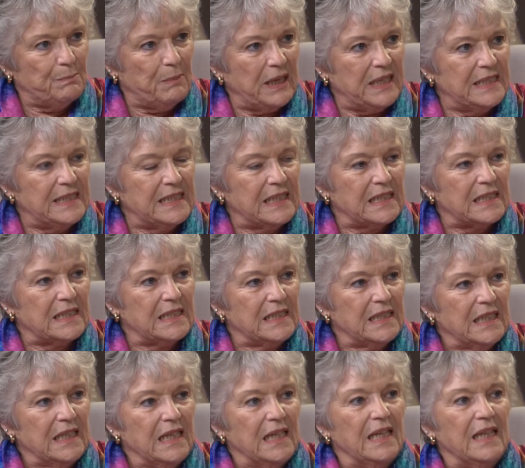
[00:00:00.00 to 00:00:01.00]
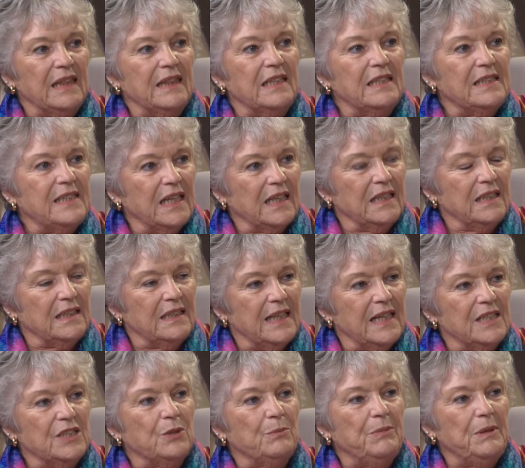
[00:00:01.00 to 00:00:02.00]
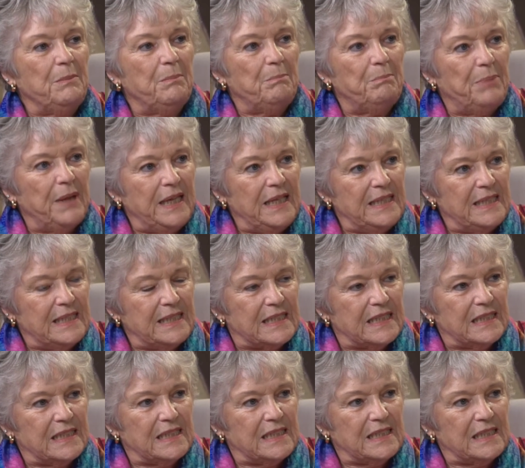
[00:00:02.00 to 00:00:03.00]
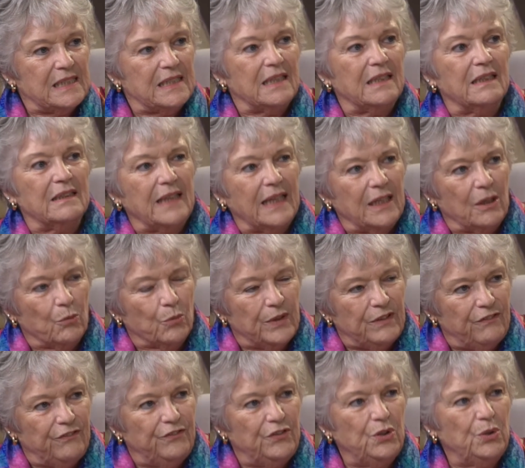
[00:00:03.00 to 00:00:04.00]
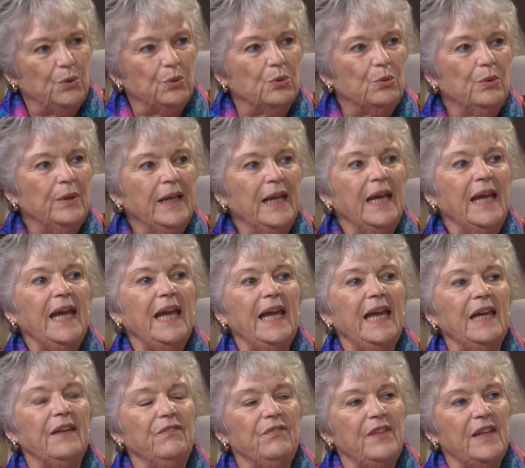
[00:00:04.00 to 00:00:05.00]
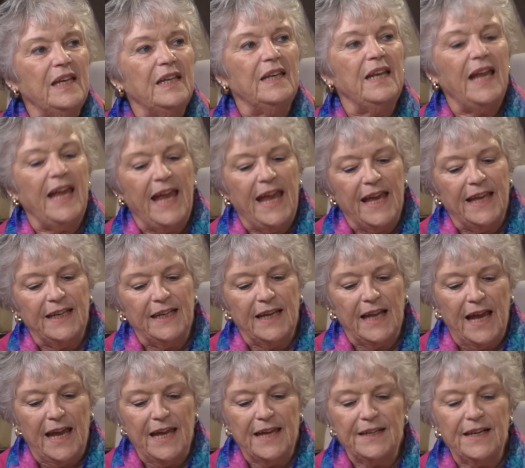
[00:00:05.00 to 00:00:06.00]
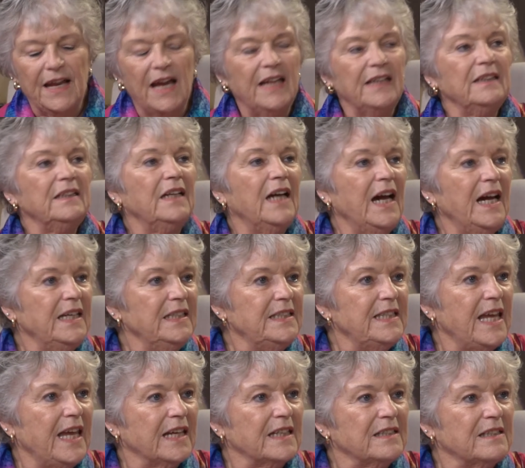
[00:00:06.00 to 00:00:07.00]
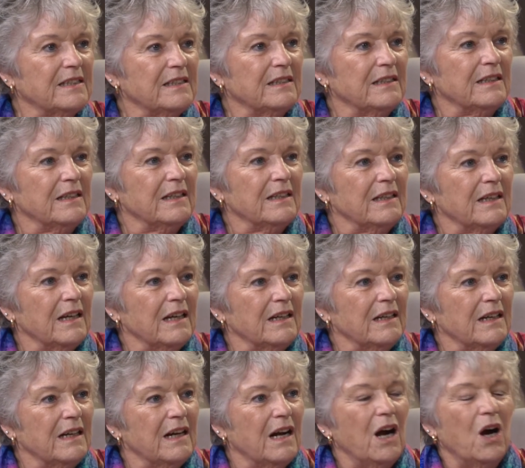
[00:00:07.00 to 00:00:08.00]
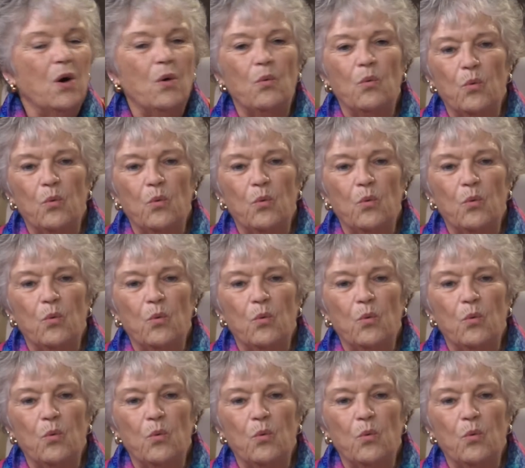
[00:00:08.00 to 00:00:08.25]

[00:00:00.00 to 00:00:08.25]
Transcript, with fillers: basics. The second class will be basics, like a review, and then add, add on contacts. One, one, one,